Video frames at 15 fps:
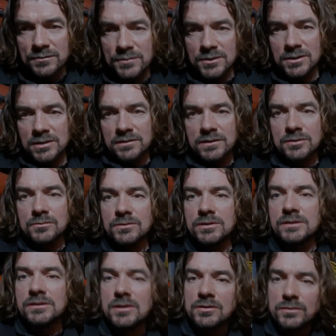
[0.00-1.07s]
faller at
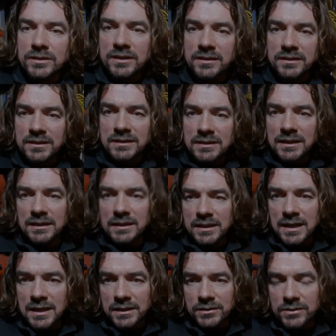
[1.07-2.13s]
work, not only are they deadly
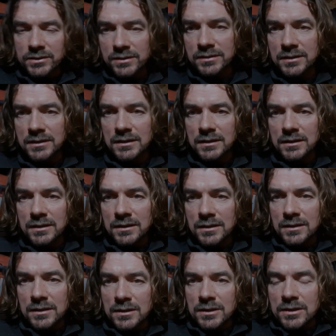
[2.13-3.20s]
accurate,
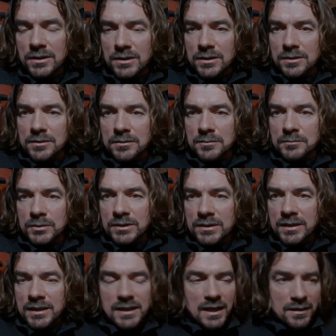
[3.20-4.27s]
but
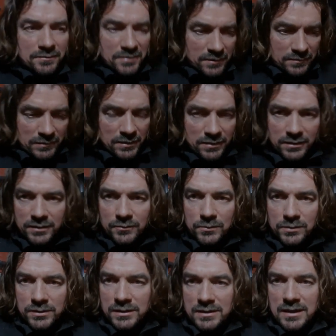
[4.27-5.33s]
they have everything
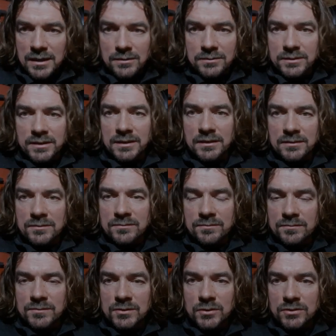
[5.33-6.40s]
worked out in
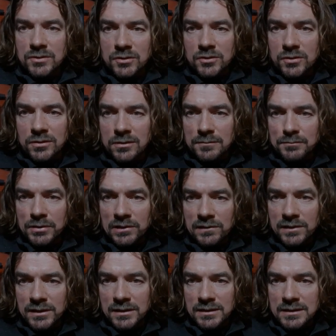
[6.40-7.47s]
such a short
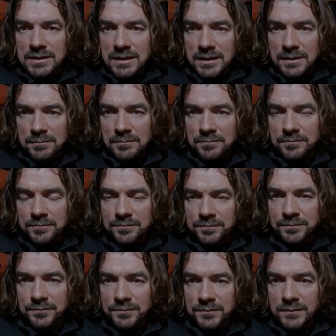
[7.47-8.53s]
period of time.
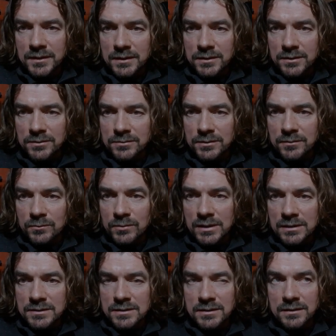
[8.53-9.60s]
You know, that
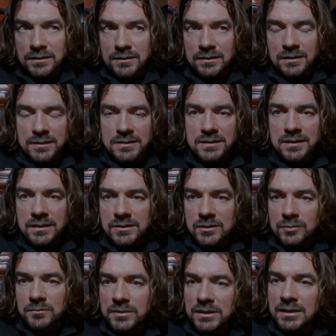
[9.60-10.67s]
whilst let's say
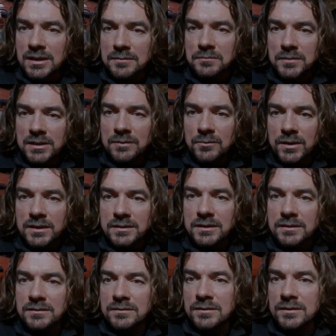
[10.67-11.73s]
somebody like me went
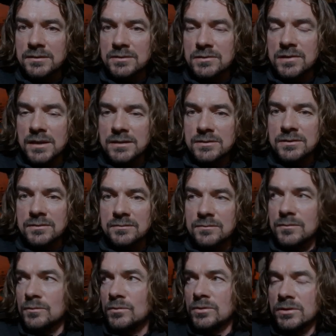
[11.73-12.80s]
and tried to
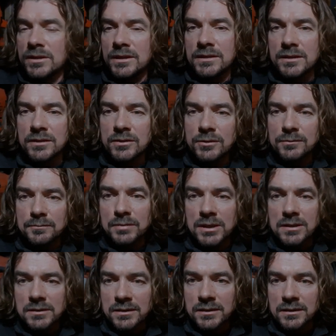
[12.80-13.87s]
work in a cut
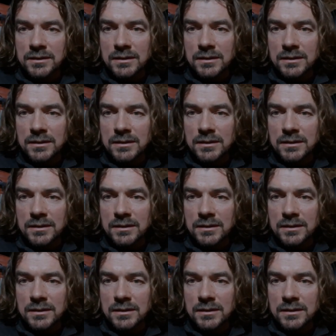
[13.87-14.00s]
block,